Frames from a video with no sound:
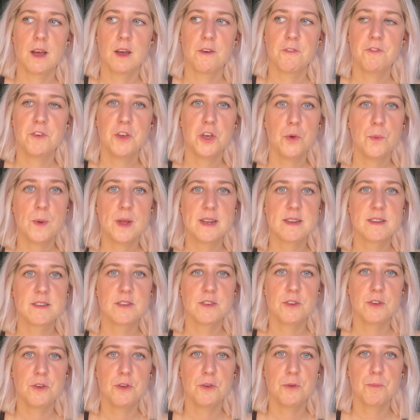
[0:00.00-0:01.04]
view
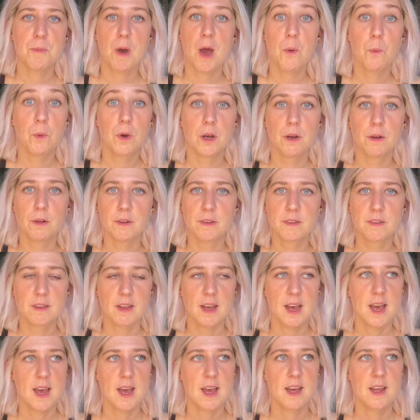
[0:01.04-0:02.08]
into my world
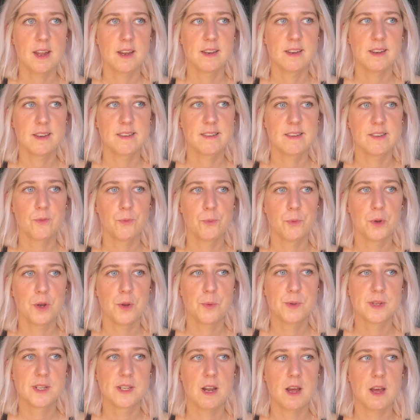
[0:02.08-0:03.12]
and what
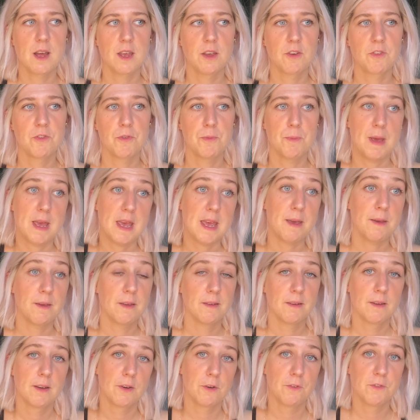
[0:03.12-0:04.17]
it was like for me.
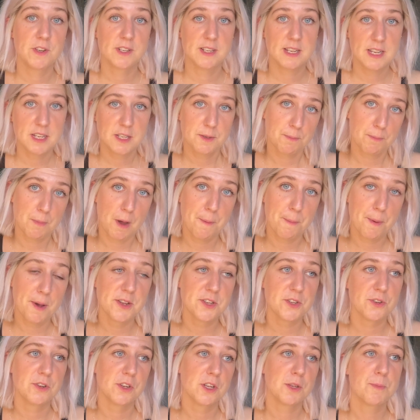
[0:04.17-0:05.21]
Obviously it's my
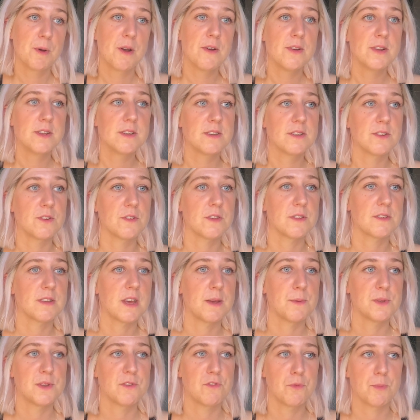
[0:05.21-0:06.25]
personal experience, it's not the
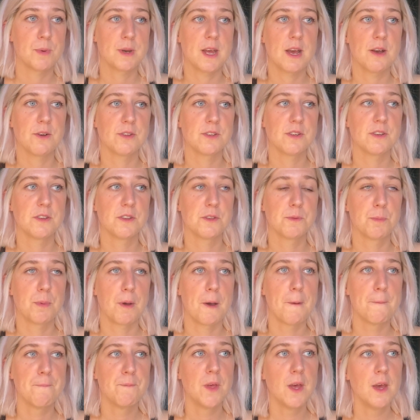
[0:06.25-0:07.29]
same as everybody else's,
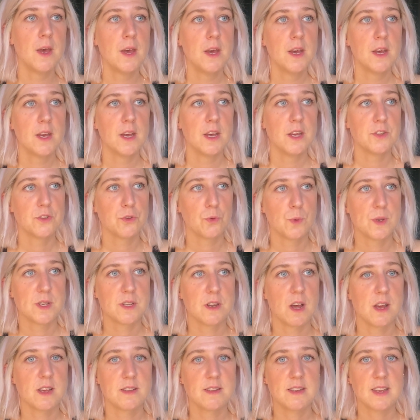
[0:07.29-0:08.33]
but it's always
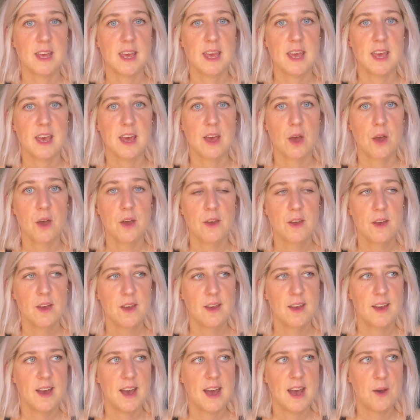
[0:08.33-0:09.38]
nice to hear
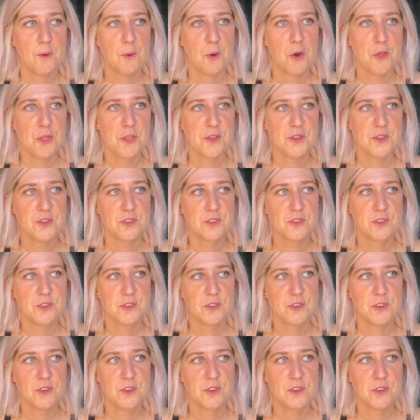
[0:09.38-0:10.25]
how others